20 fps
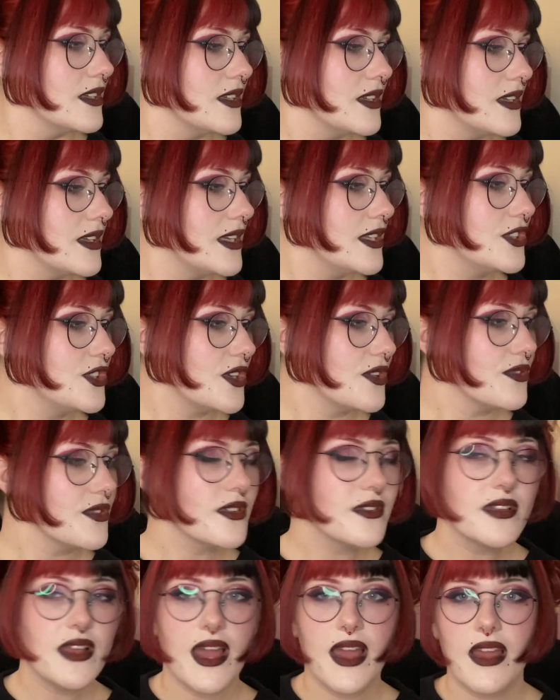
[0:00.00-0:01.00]
In
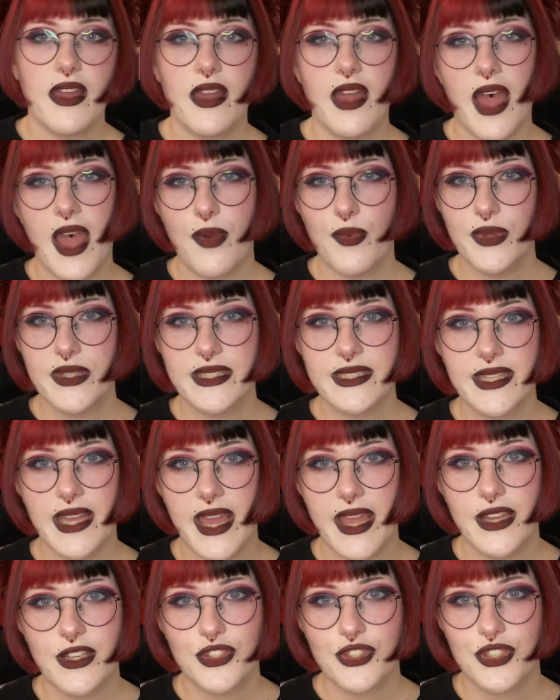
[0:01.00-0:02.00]
general, I would
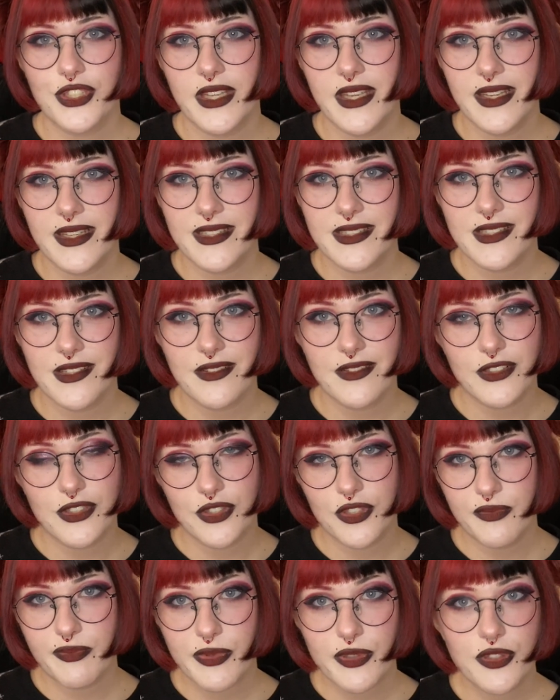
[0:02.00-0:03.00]
say she is
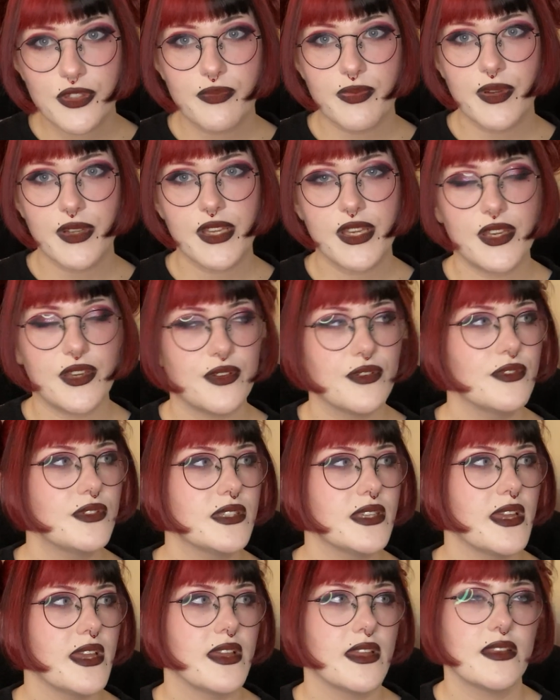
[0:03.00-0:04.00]
super, super
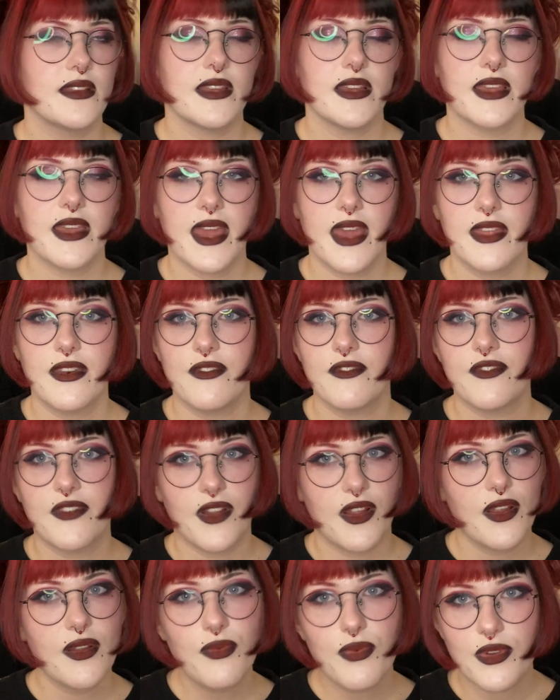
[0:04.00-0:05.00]
cute, and again,
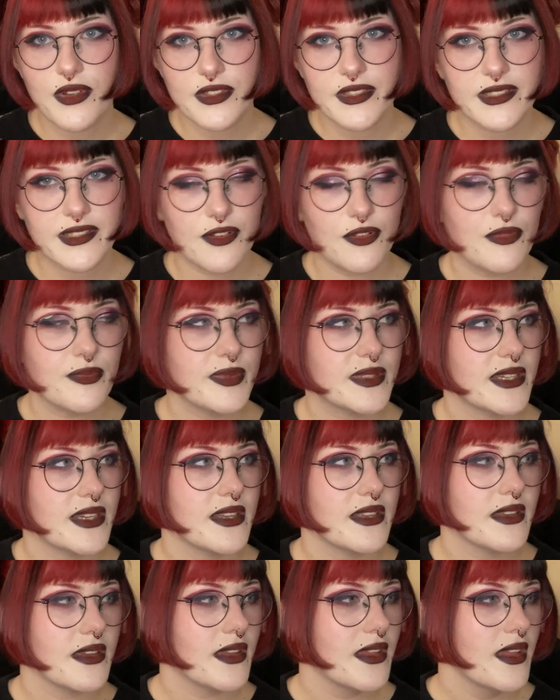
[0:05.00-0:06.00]
very well
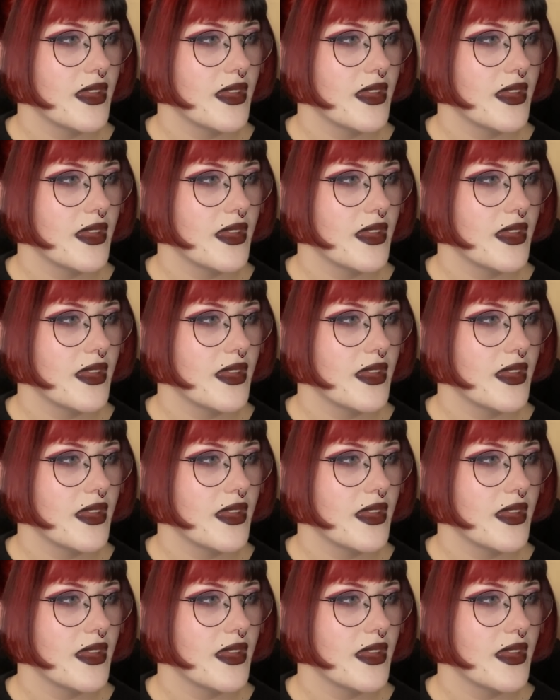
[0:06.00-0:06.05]
sculpted.